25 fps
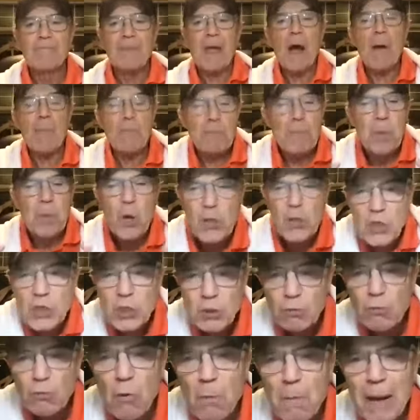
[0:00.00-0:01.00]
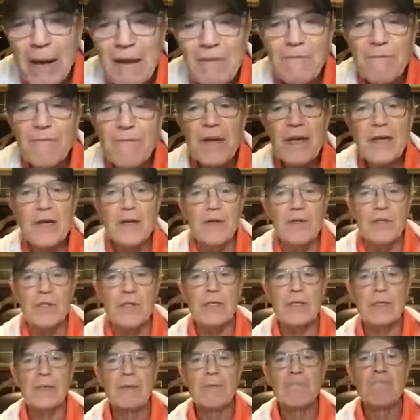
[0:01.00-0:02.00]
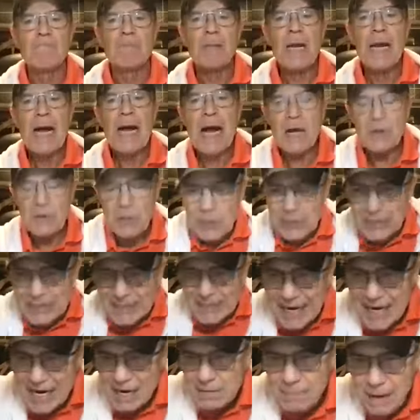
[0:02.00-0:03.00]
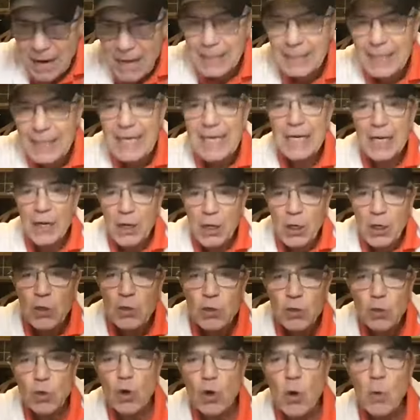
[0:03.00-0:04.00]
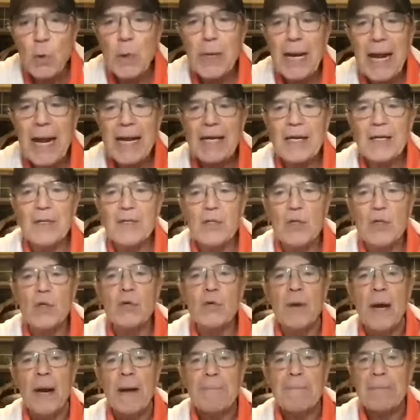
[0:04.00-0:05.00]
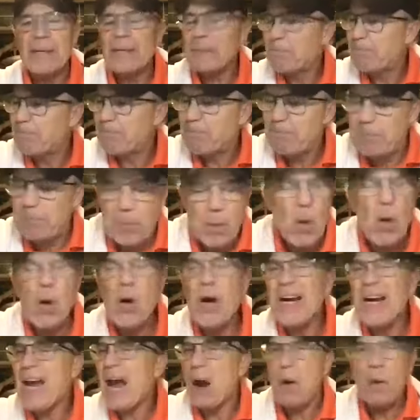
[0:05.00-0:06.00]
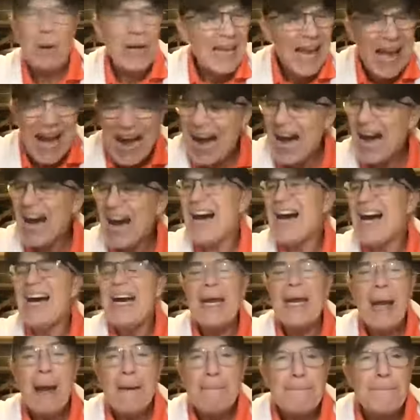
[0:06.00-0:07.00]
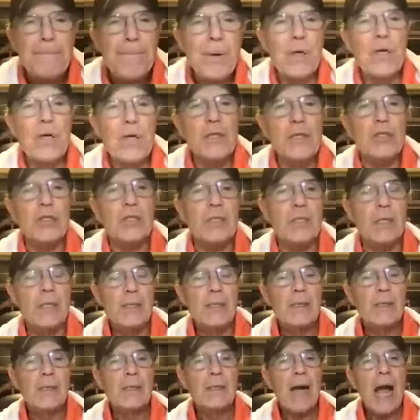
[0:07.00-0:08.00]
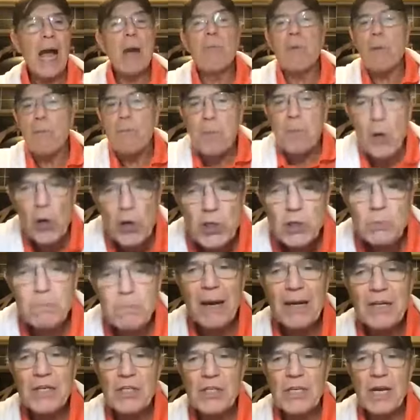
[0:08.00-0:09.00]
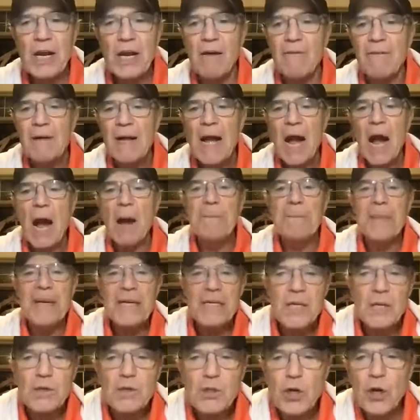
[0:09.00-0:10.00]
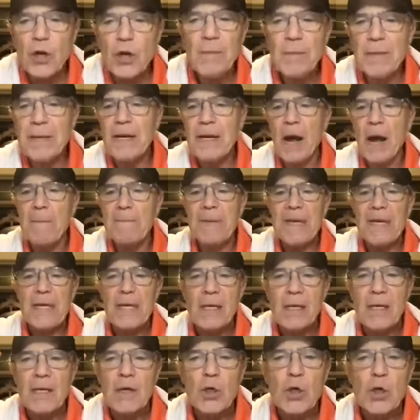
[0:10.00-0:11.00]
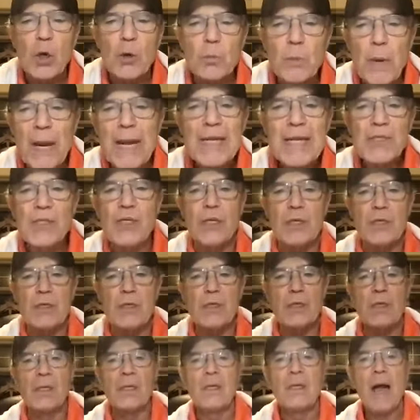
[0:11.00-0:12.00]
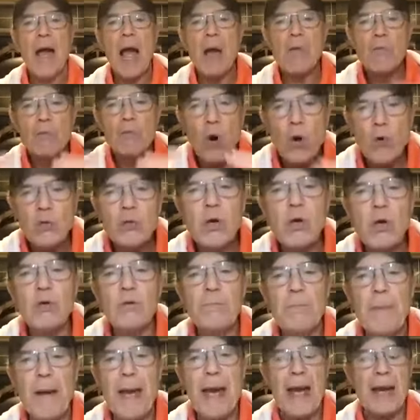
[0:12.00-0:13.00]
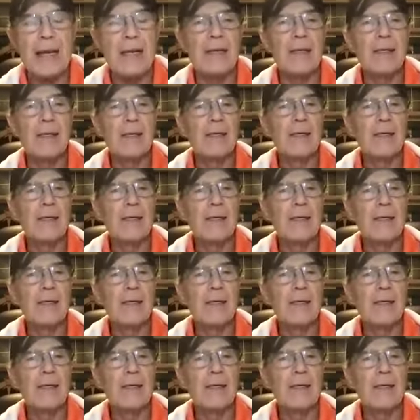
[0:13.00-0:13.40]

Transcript: I'll push through my fears. I'll stay in my lane and control what I can do. But boy, will I push. I will push myself. I'll be determined. I'll be courageous. I won't hold back.